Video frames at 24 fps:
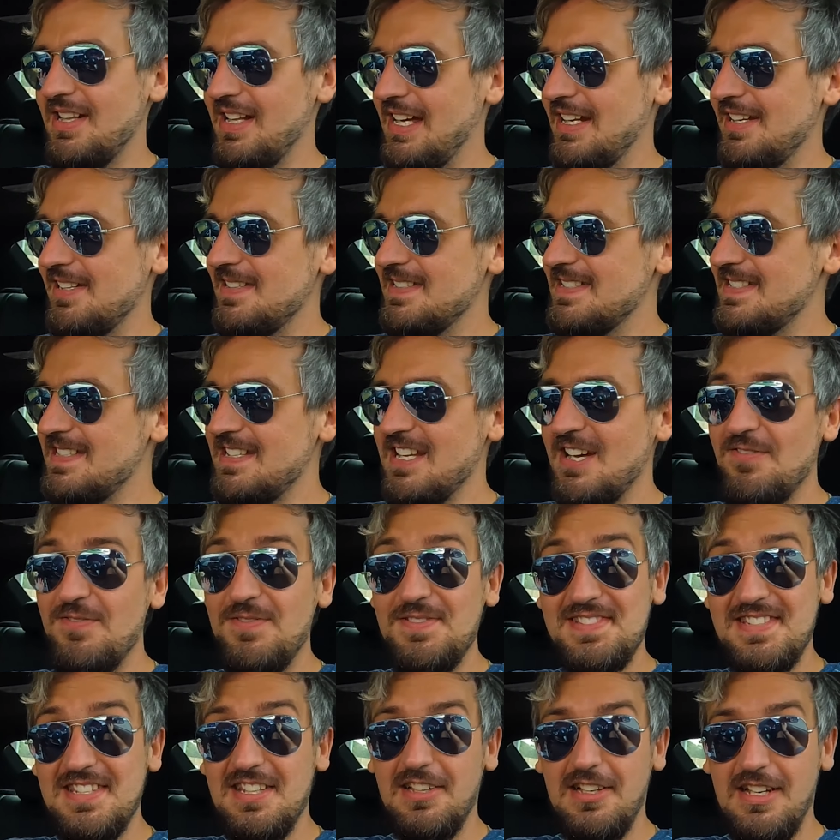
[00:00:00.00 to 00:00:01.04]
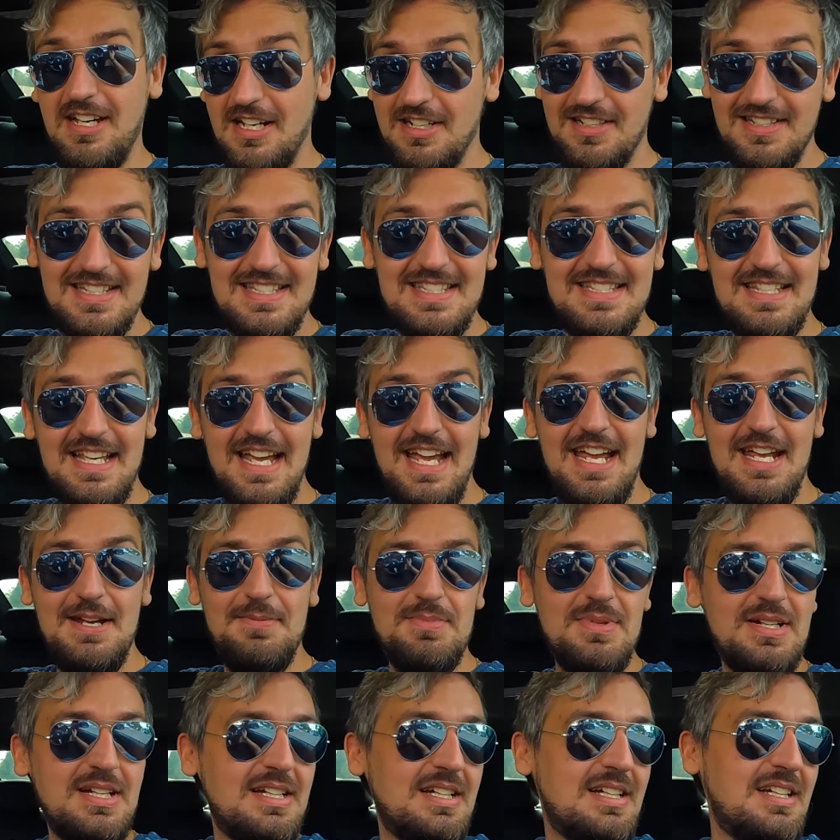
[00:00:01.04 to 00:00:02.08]
A lot of the stuff is still kind of the
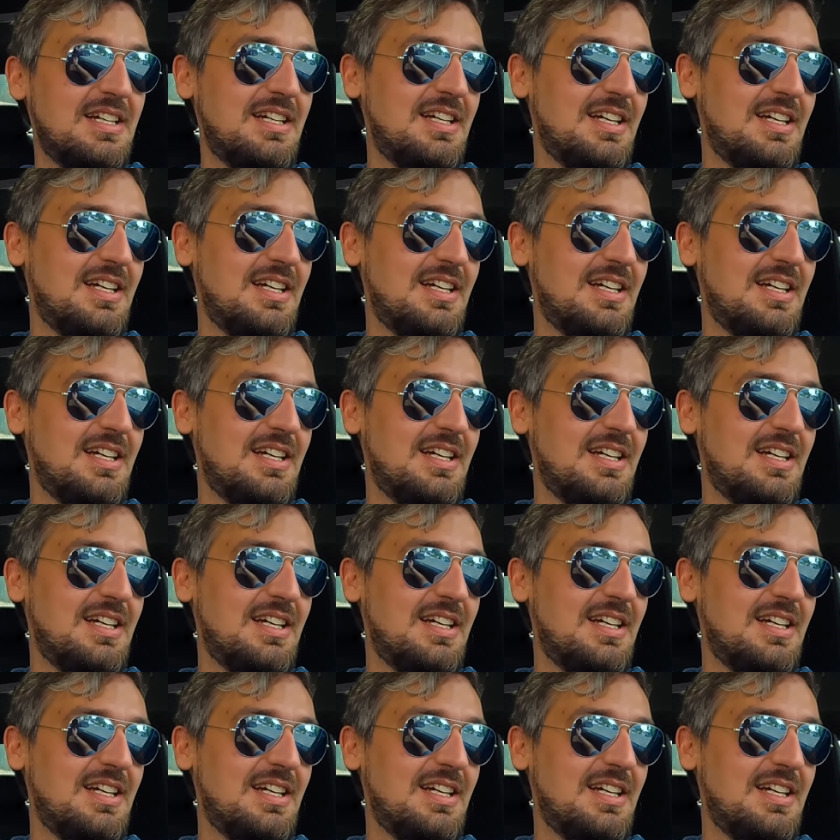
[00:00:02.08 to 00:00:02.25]
same